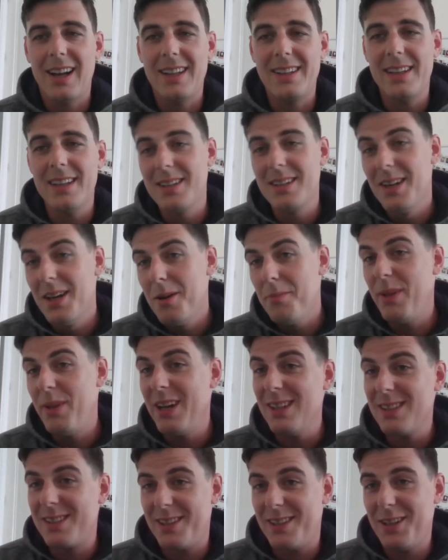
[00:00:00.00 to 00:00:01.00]
I think
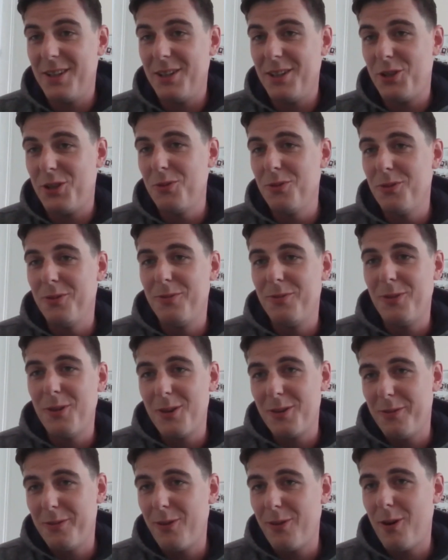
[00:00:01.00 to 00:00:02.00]
biggest issue
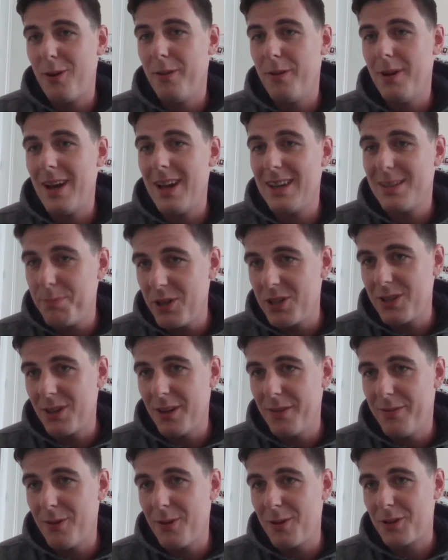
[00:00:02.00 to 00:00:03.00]
for
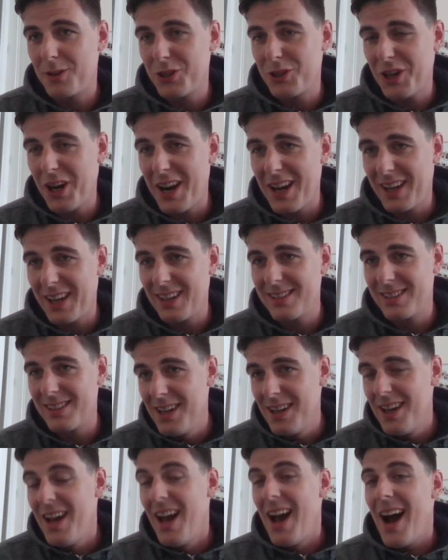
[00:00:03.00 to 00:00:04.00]
especially for Czechs
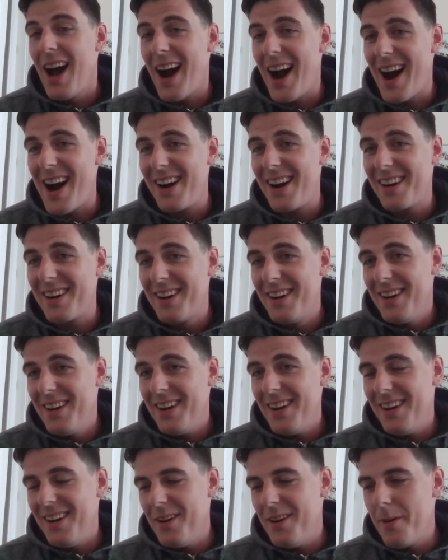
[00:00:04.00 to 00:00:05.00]
are
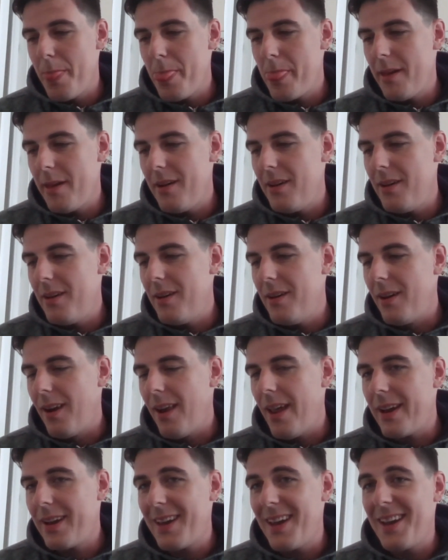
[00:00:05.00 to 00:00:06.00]

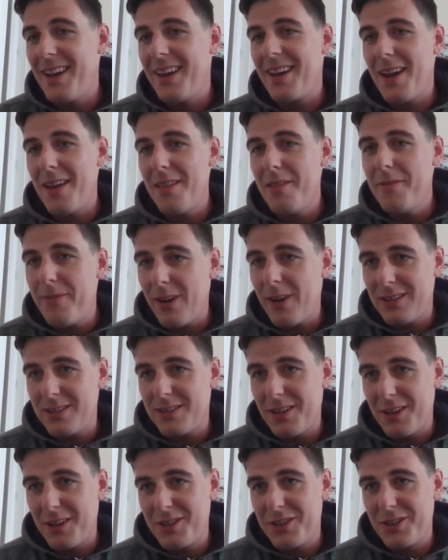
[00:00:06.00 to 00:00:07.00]
lacking
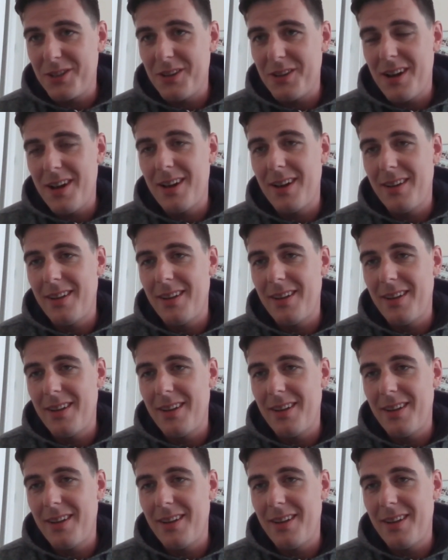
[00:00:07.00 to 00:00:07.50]
infrastructure